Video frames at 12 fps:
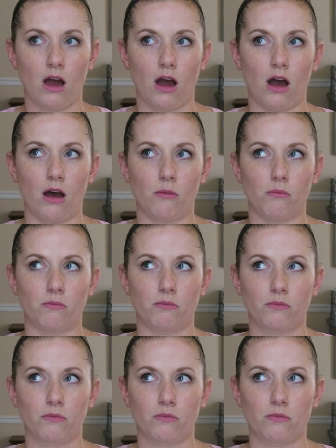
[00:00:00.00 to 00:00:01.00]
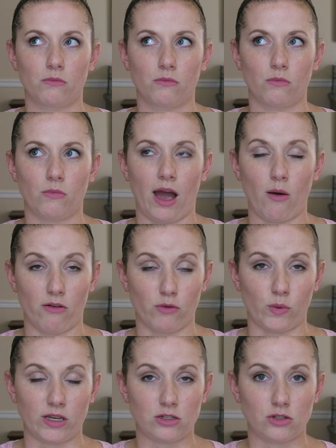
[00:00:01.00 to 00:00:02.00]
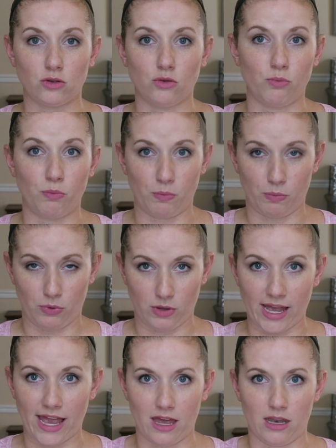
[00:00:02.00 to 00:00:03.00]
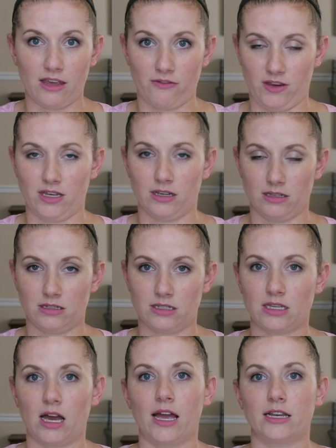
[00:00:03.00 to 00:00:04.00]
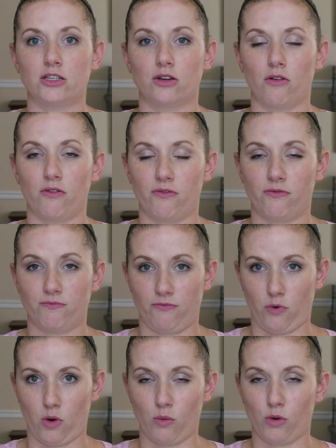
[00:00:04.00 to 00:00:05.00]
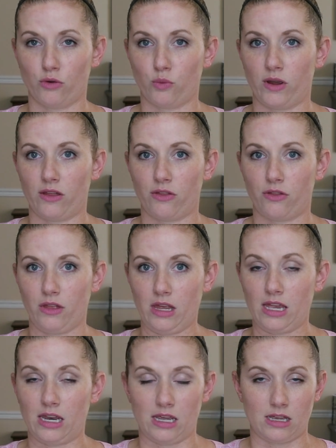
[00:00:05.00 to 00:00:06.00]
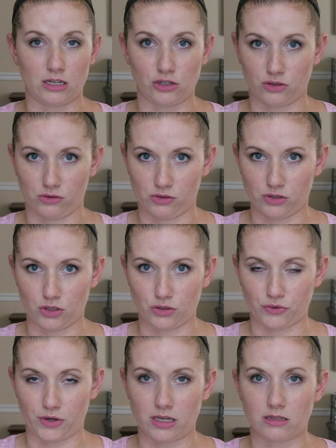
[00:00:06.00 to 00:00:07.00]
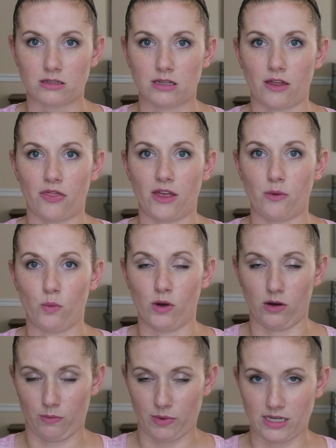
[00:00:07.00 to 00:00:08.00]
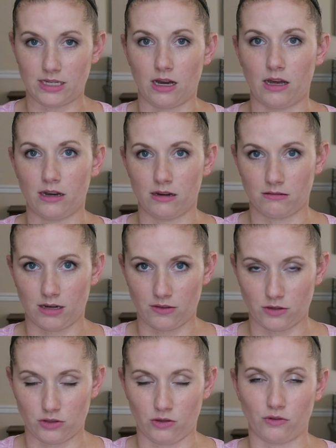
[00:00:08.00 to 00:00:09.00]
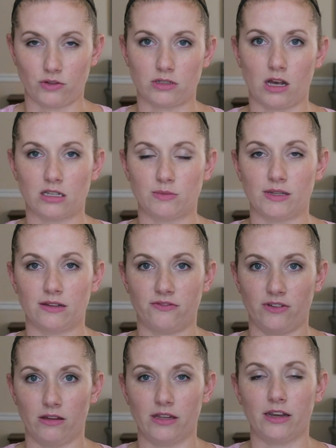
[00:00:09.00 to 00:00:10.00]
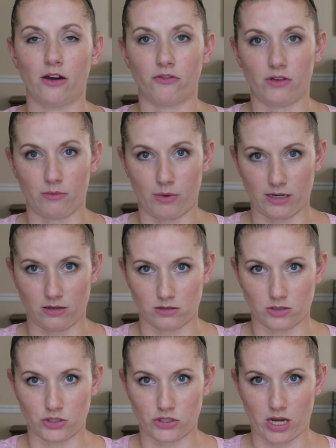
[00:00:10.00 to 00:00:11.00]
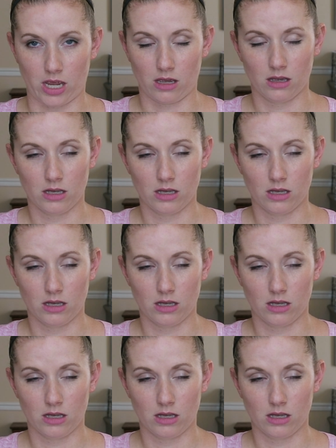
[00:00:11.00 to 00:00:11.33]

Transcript: However, we do plan, if he does decide to go forward with any additional surgeries, that they will be done at the Children's Hospital in Philadelphia by Dr. Chang.